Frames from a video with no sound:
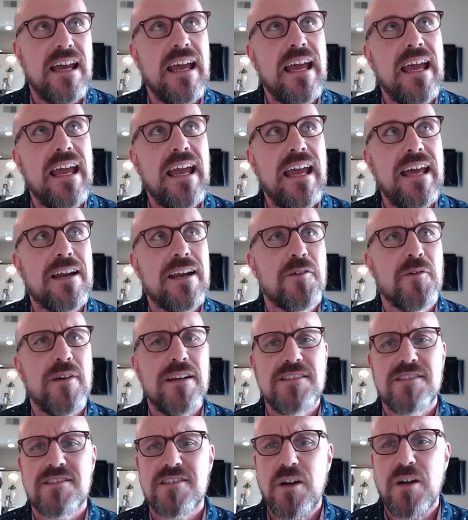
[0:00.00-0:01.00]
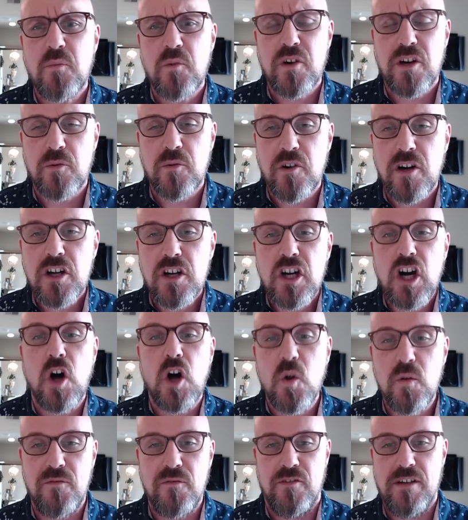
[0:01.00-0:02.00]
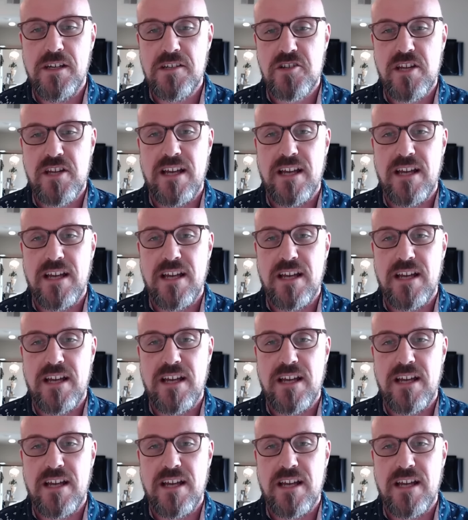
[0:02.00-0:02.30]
And I read somewhere where a goldfish